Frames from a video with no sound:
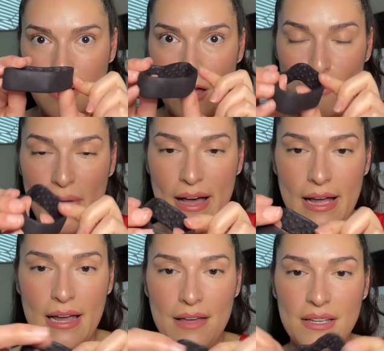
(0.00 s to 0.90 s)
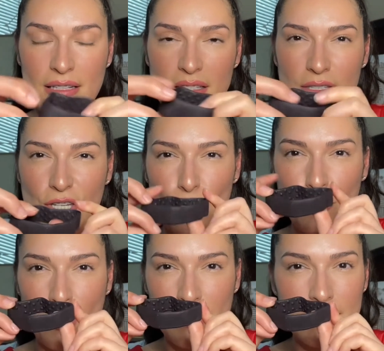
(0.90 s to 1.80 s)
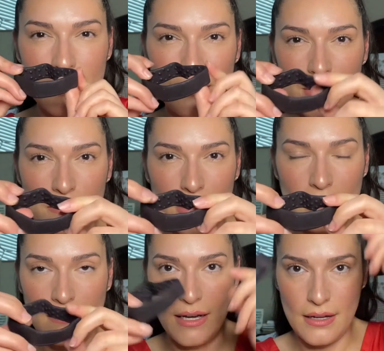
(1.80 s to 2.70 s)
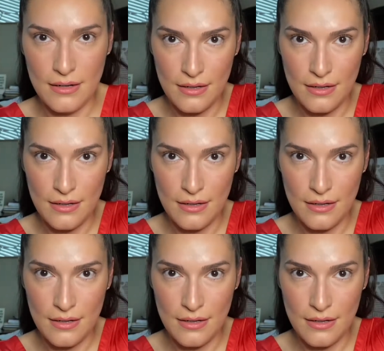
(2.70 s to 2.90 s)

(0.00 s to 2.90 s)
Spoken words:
buy, I think this is Yo Ponytail or something like that.